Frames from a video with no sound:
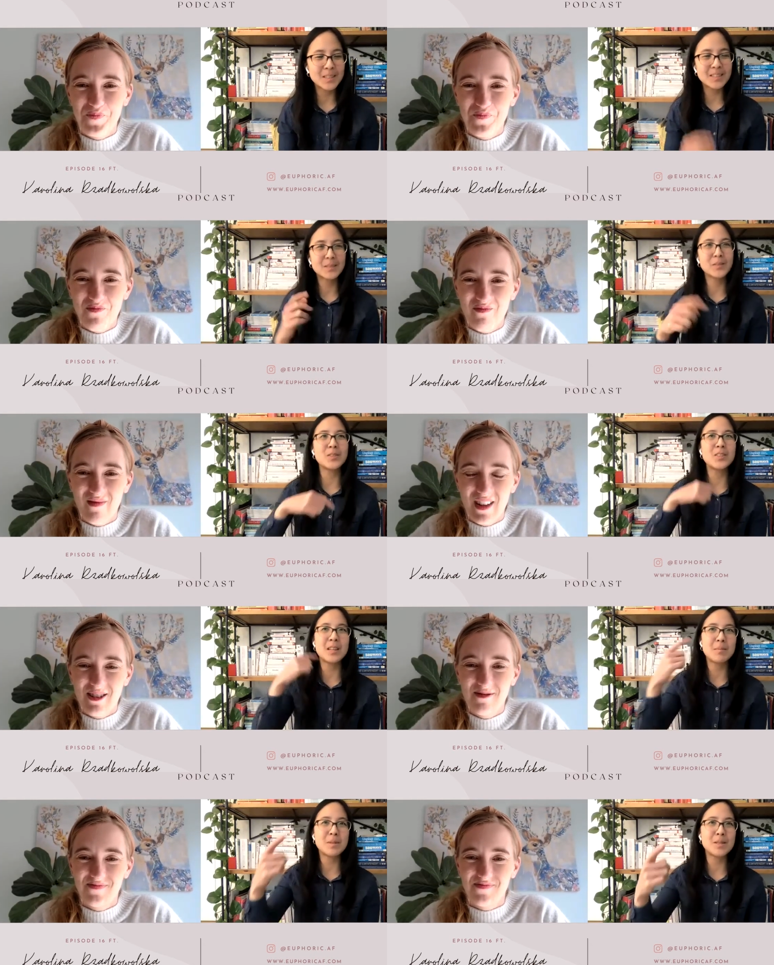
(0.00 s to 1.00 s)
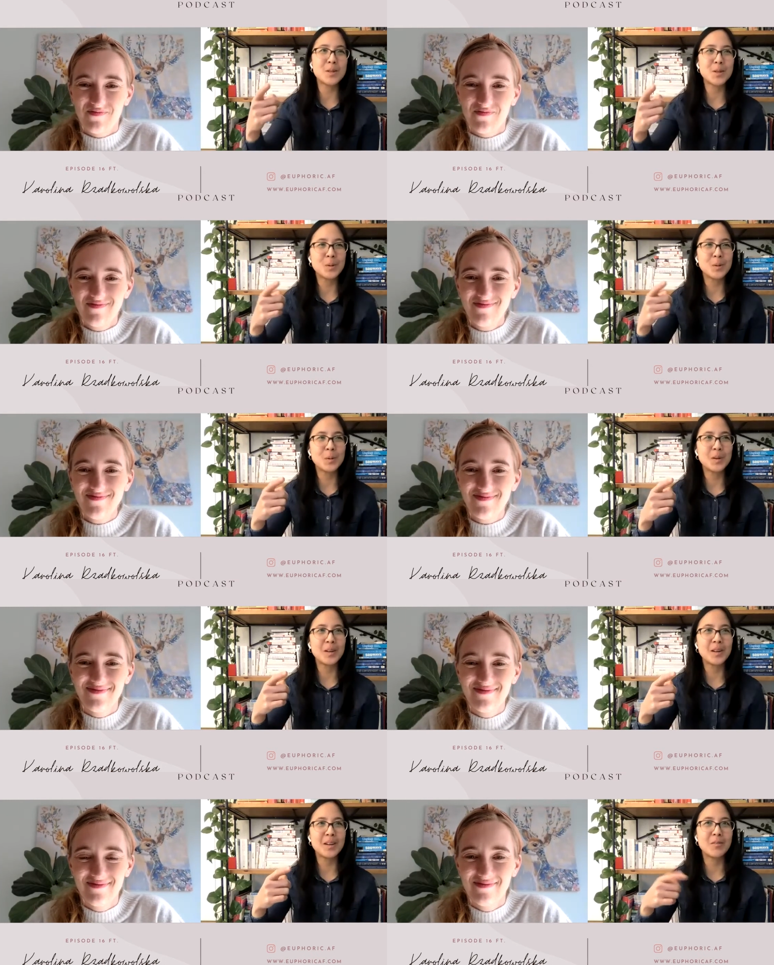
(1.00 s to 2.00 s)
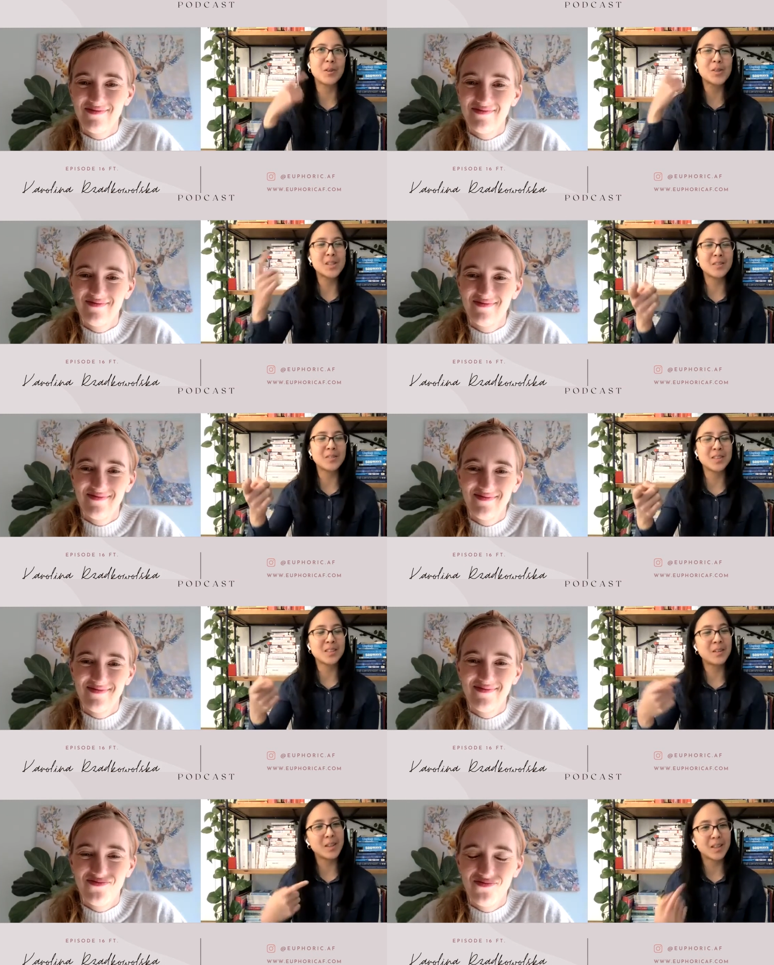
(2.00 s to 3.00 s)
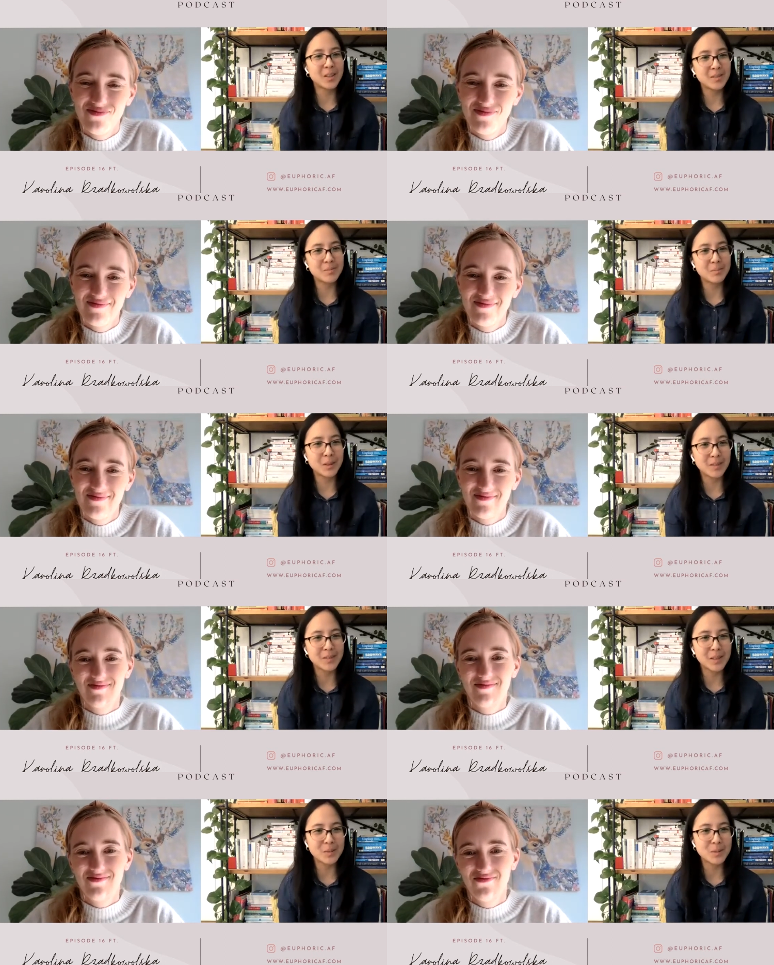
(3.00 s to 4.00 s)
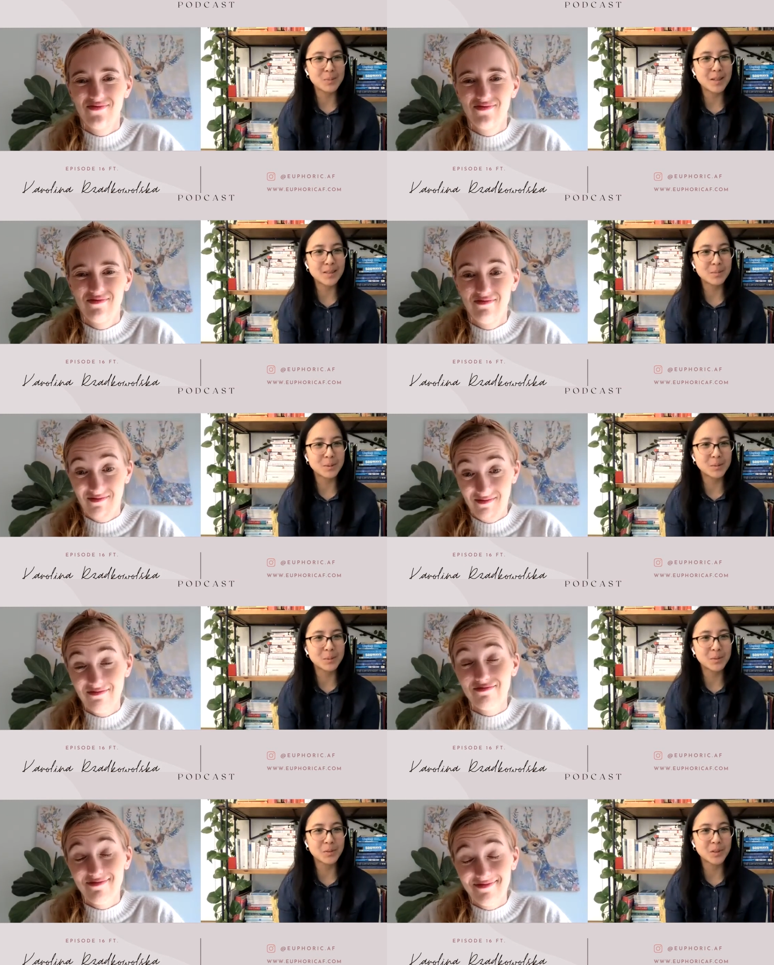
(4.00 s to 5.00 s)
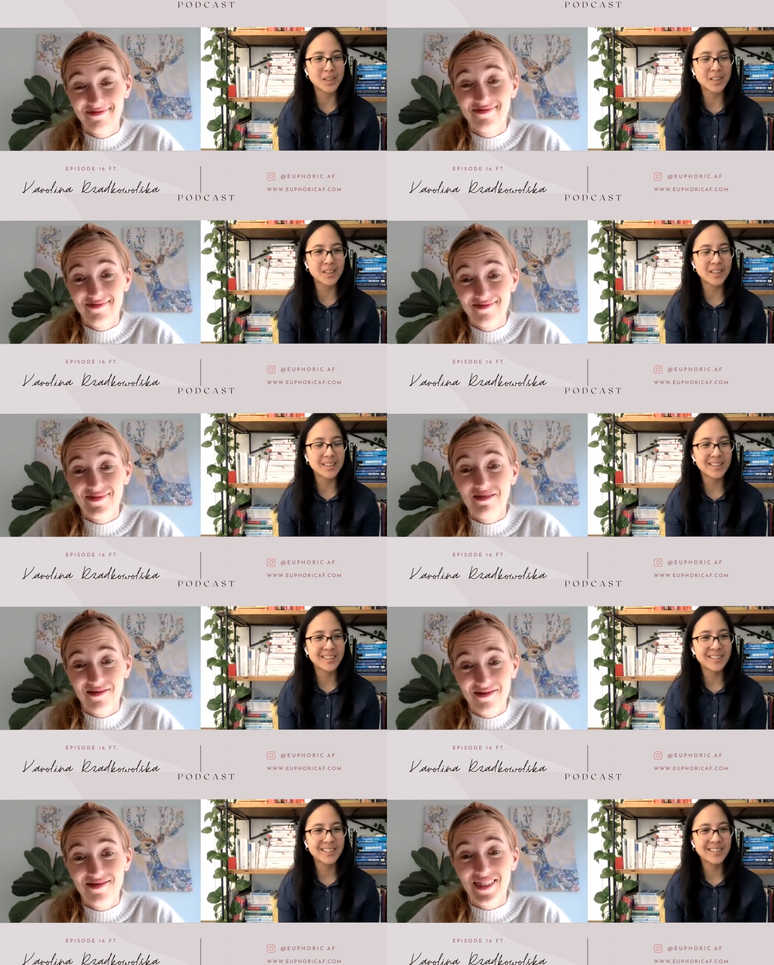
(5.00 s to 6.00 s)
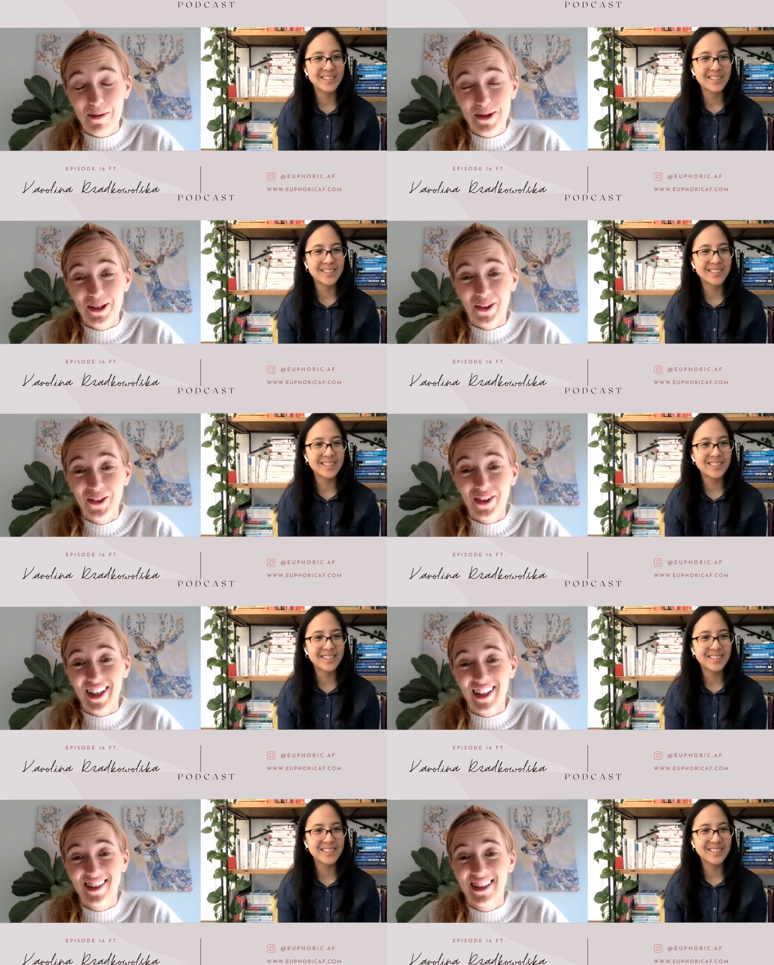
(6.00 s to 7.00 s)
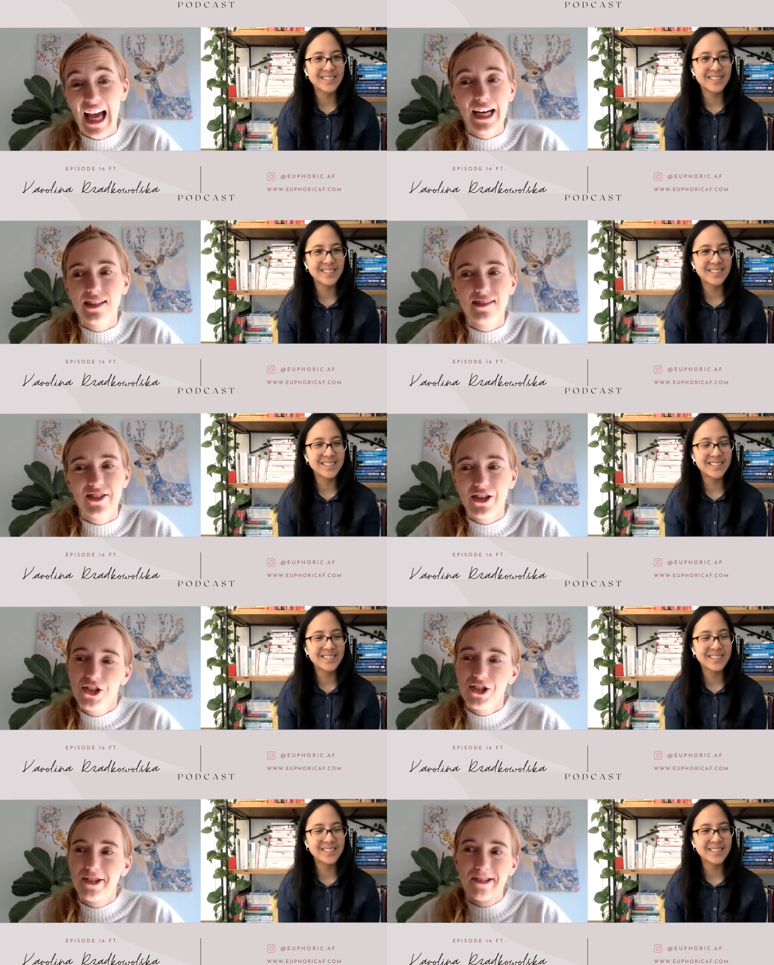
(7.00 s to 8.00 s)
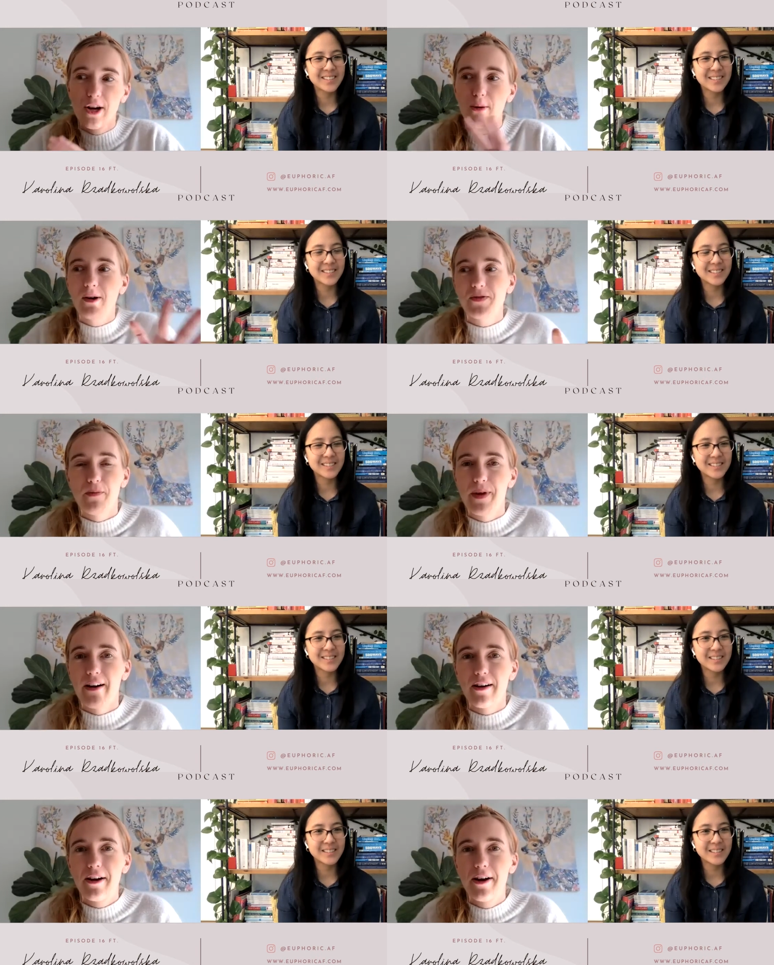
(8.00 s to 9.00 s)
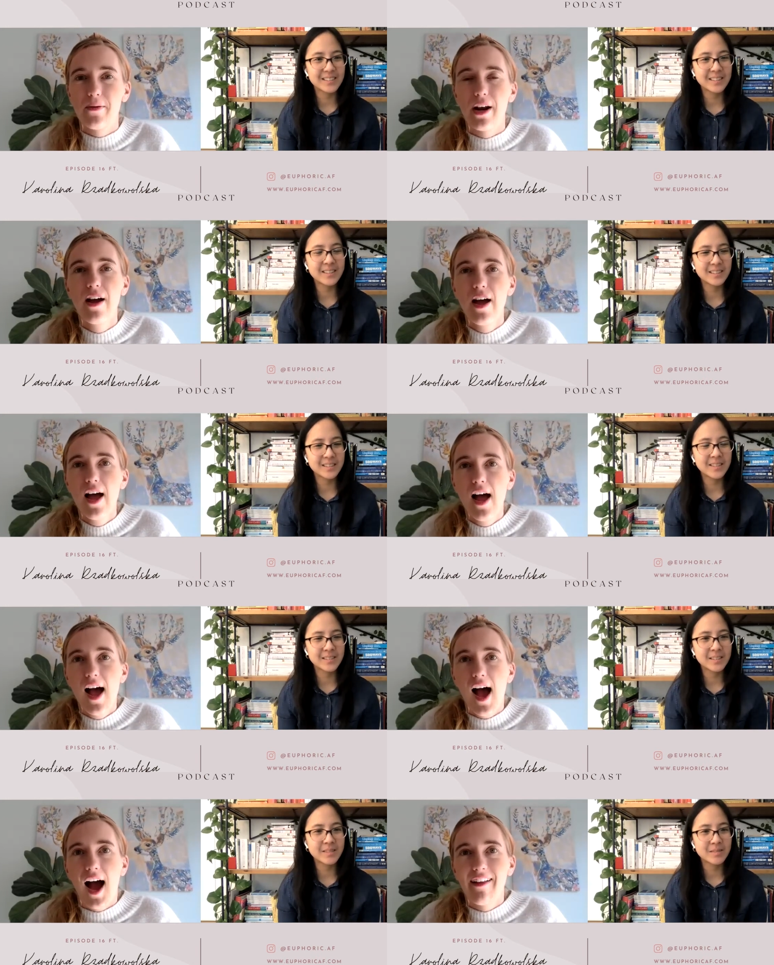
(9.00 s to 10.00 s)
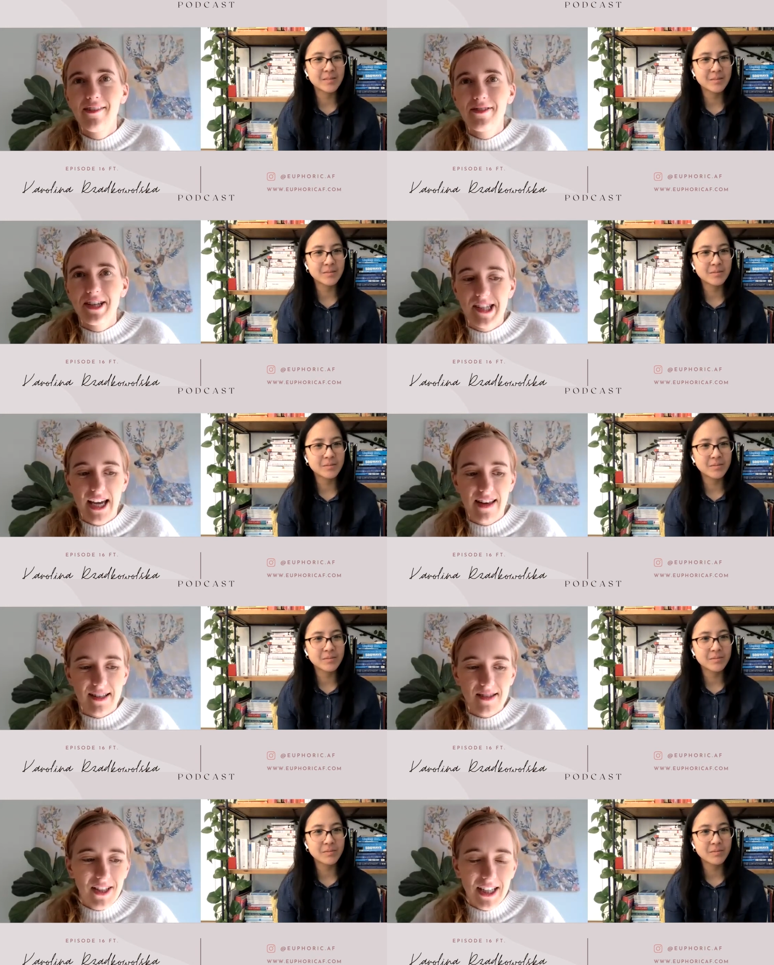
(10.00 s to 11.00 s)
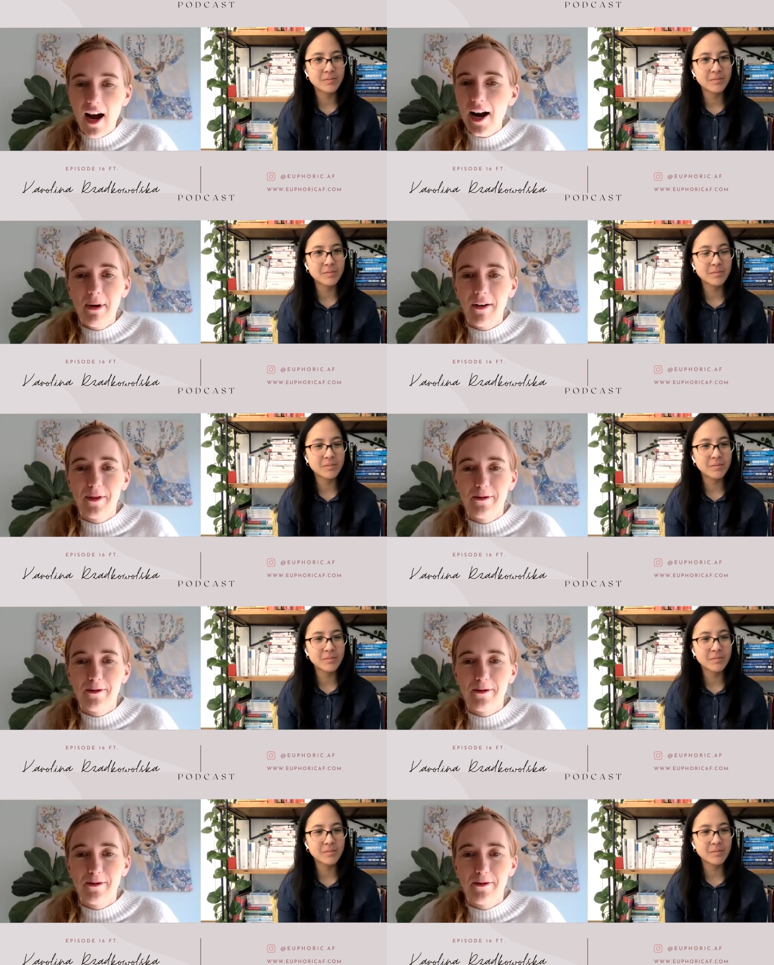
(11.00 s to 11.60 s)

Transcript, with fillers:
Speaker 1: as if you step into a version of yourself that you didn't believe that it was possible before.
Speaker 2: Absolutely. And it, it just snowballs from there, you know, and I love to say that it's really not about the